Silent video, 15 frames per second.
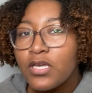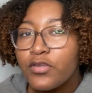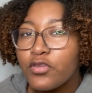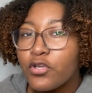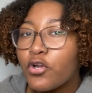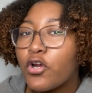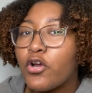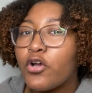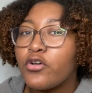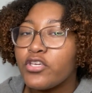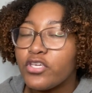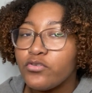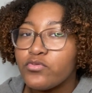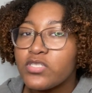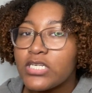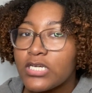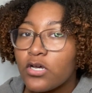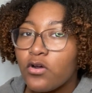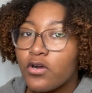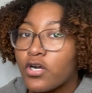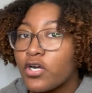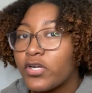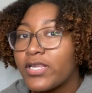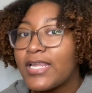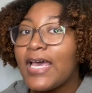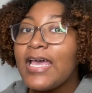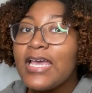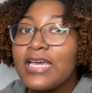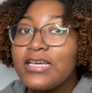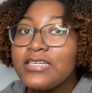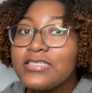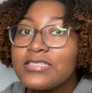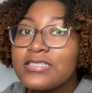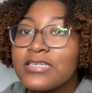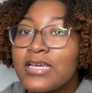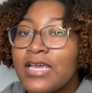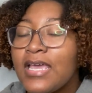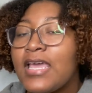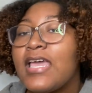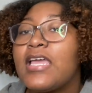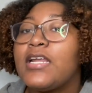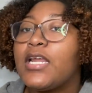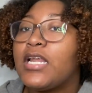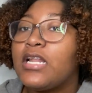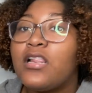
the girl used it on her legs and it